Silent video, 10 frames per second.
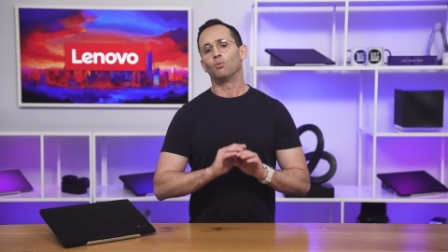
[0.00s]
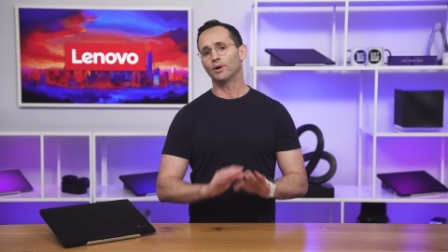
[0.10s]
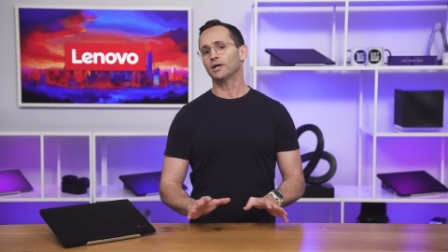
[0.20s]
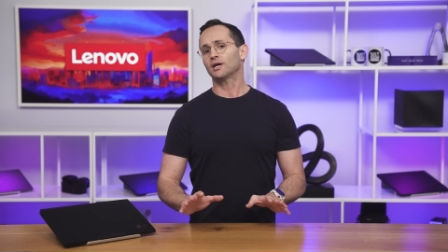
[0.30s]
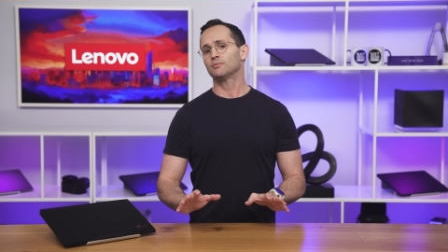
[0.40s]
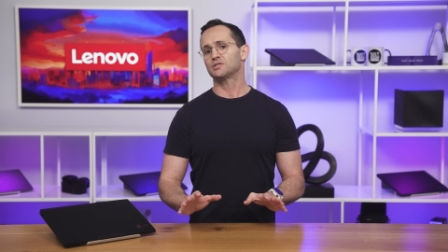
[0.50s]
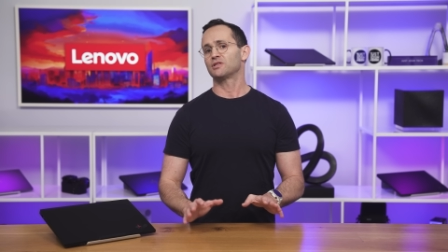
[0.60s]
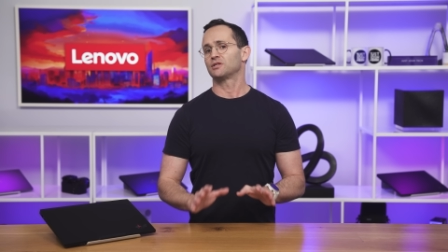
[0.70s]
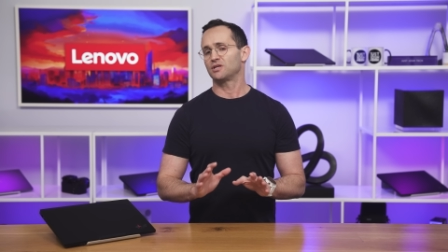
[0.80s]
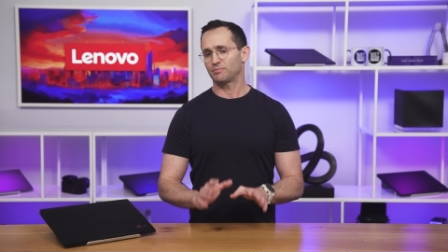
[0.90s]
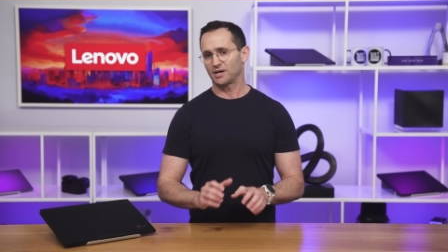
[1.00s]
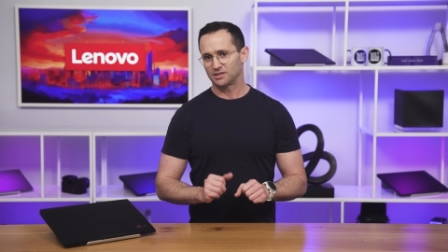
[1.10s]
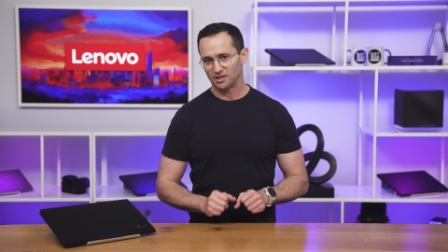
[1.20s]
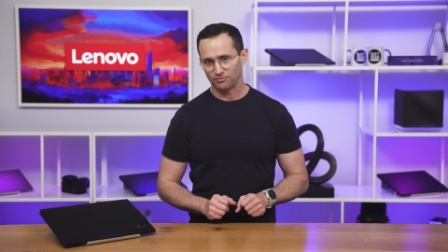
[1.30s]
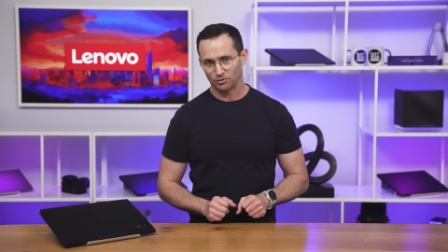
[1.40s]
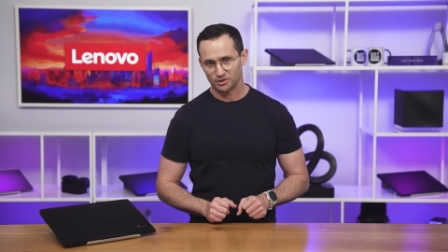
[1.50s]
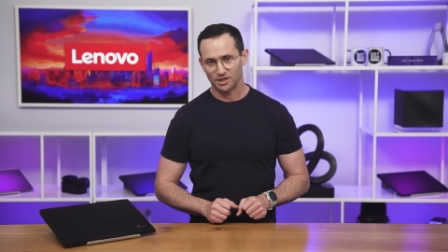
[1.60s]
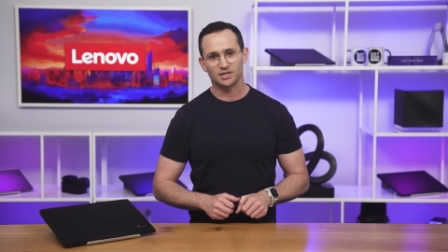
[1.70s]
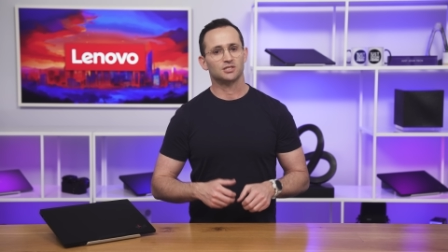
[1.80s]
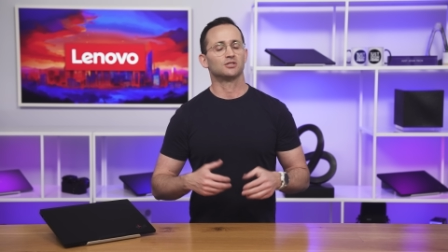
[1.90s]
When it comes to the ThinkPad
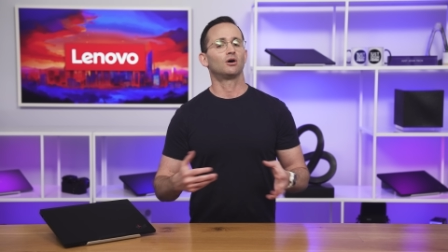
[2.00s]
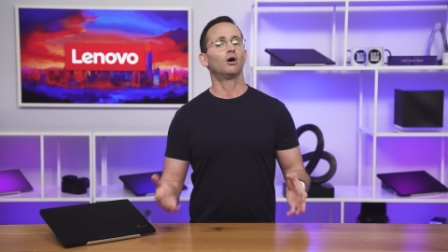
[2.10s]
T14S as a